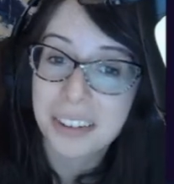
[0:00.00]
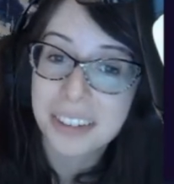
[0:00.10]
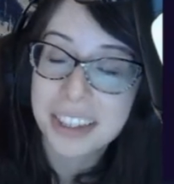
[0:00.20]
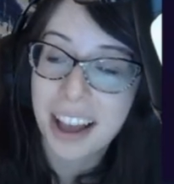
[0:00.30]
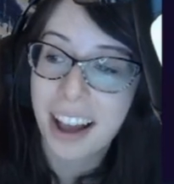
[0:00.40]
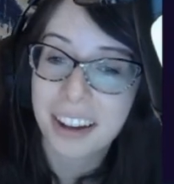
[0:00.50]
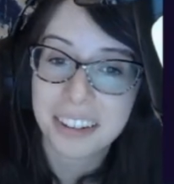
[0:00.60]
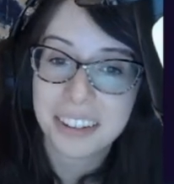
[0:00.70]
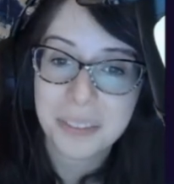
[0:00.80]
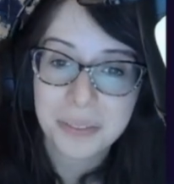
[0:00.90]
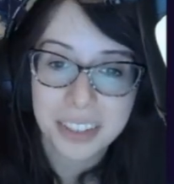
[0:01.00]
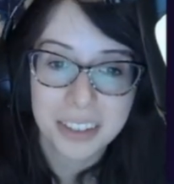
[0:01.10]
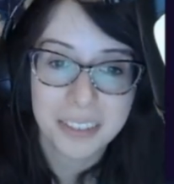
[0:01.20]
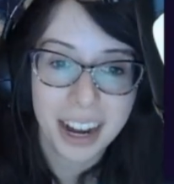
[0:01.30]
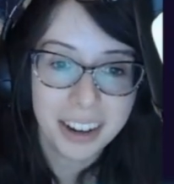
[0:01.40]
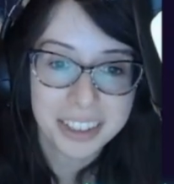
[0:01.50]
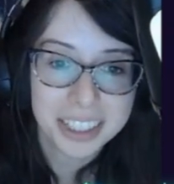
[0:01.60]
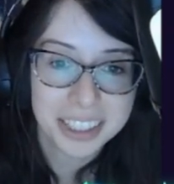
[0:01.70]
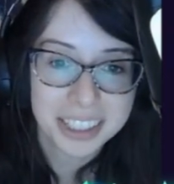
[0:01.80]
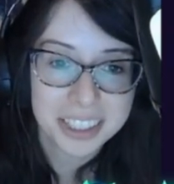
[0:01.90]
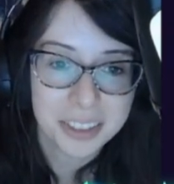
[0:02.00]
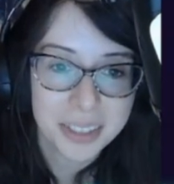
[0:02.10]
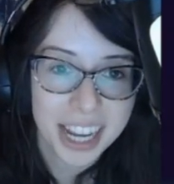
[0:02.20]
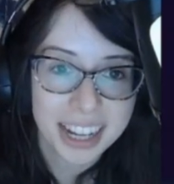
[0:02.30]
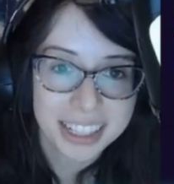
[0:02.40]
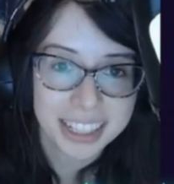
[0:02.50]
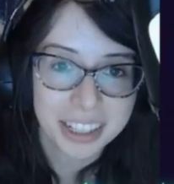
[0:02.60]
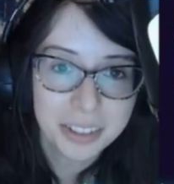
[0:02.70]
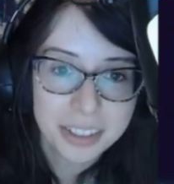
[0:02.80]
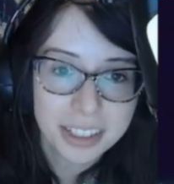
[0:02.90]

What the hell? Wow, you're gonna show me how to get out?